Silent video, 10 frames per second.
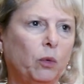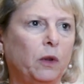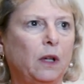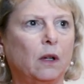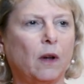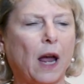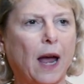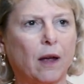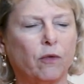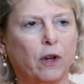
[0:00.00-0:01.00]
with the
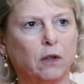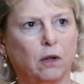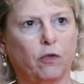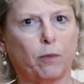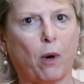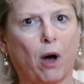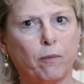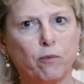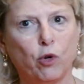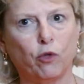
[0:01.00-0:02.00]
advent of the
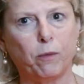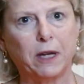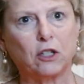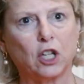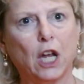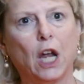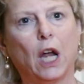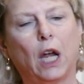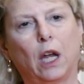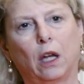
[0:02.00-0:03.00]
pop movement
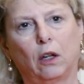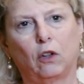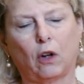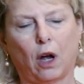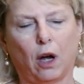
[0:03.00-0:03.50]
and